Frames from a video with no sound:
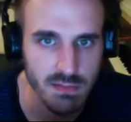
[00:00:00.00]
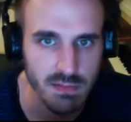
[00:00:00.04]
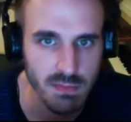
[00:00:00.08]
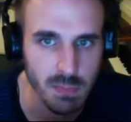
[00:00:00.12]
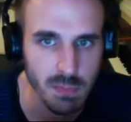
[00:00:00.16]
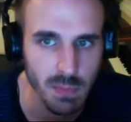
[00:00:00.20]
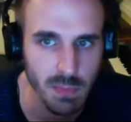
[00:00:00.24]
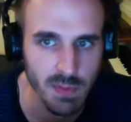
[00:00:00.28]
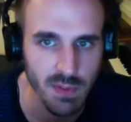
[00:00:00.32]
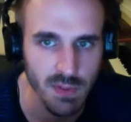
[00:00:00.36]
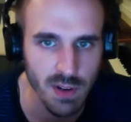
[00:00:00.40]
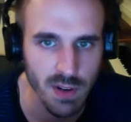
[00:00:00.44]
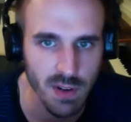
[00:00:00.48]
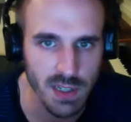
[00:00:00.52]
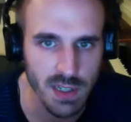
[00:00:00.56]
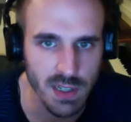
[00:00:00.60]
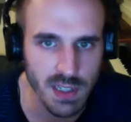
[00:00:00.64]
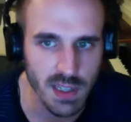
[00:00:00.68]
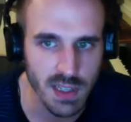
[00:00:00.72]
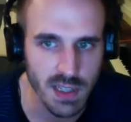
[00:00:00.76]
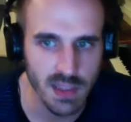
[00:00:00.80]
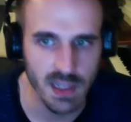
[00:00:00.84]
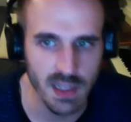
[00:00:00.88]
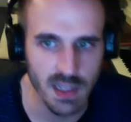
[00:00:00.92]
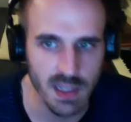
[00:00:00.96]

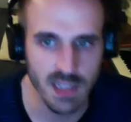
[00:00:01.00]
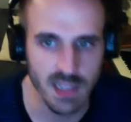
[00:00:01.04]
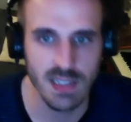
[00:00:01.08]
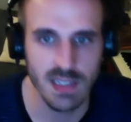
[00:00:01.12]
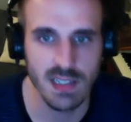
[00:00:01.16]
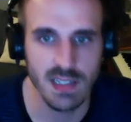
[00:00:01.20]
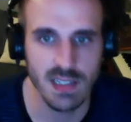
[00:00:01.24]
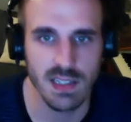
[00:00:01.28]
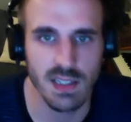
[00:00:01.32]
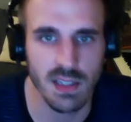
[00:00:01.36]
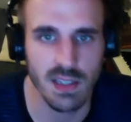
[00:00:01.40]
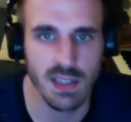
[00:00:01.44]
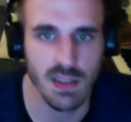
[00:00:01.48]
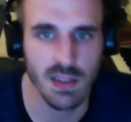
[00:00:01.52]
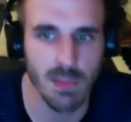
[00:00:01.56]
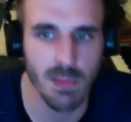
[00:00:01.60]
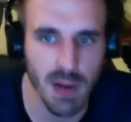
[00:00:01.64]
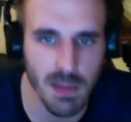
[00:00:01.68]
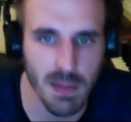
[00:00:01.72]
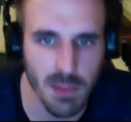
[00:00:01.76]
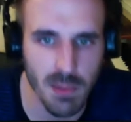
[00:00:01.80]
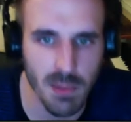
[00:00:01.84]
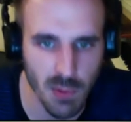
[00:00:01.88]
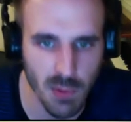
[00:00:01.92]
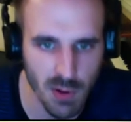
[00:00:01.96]
ethnicities, and they'll pop
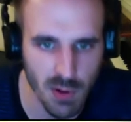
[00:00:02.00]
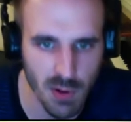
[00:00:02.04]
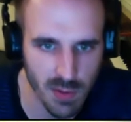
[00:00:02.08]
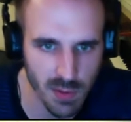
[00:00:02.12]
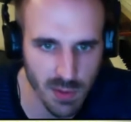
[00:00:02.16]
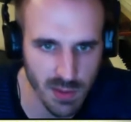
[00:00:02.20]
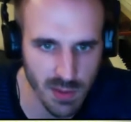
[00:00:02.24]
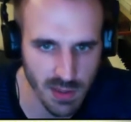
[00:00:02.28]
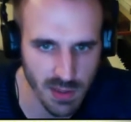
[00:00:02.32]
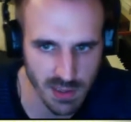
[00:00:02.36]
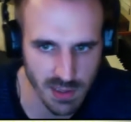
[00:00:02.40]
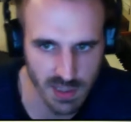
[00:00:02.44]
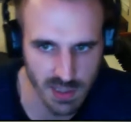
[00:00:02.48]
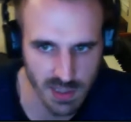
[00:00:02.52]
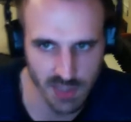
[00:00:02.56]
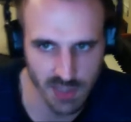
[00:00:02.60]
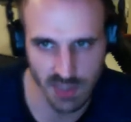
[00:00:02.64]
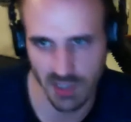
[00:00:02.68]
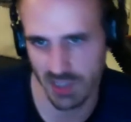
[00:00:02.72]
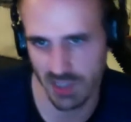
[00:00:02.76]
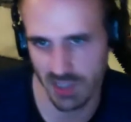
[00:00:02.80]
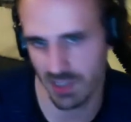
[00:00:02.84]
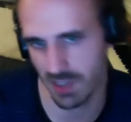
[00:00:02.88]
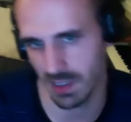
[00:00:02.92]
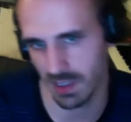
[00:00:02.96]
a word with it, such
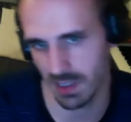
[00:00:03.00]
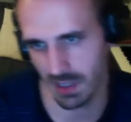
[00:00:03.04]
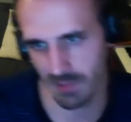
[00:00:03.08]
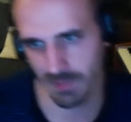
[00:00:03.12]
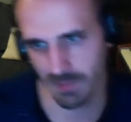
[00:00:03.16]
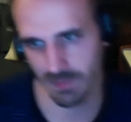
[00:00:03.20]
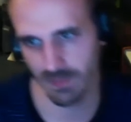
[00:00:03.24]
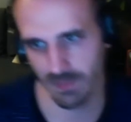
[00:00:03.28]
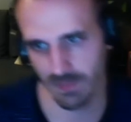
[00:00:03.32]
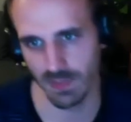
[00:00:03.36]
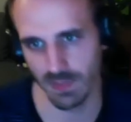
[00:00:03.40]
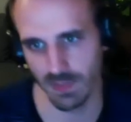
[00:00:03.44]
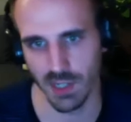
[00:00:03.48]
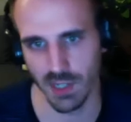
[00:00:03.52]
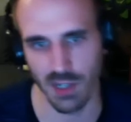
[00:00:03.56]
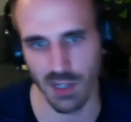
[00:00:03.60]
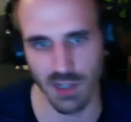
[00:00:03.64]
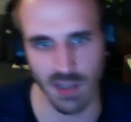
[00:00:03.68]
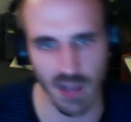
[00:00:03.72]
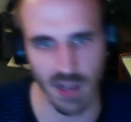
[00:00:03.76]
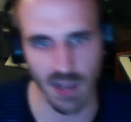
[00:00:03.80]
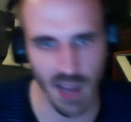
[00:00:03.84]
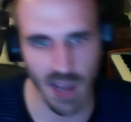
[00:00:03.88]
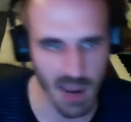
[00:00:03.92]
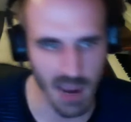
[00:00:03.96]
as like good,
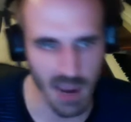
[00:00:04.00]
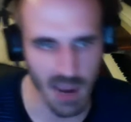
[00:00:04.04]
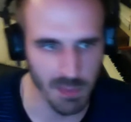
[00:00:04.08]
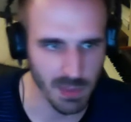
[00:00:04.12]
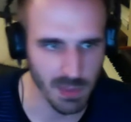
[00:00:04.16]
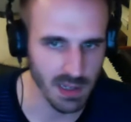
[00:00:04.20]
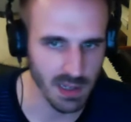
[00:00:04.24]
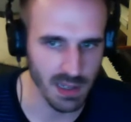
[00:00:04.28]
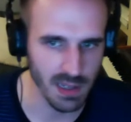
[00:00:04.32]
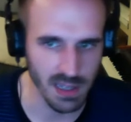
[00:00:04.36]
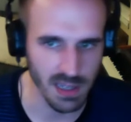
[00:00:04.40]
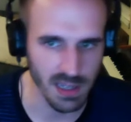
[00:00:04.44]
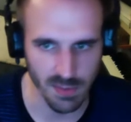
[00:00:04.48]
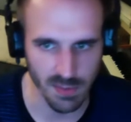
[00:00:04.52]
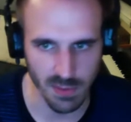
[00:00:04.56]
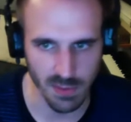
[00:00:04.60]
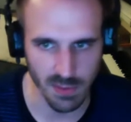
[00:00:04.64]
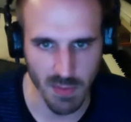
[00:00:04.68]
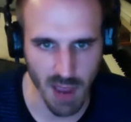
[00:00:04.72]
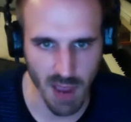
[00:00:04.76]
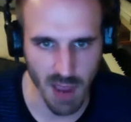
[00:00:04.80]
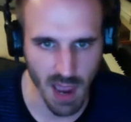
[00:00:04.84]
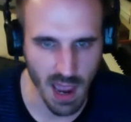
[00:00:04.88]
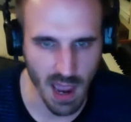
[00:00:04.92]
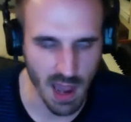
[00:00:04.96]
happy, evil,
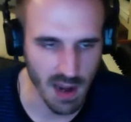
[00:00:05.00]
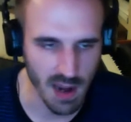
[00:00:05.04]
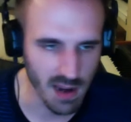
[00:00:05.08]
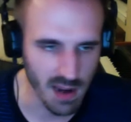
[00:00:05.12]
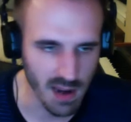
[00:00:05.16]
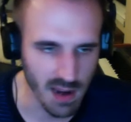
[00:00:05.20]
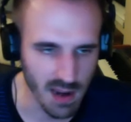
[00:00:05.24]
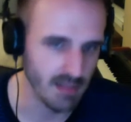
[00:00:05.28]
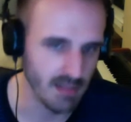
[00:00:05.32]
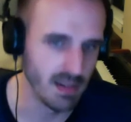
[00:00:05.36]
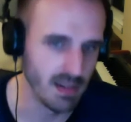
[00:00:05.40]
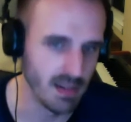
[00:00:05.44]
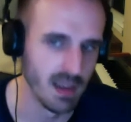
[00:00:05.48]
bad, and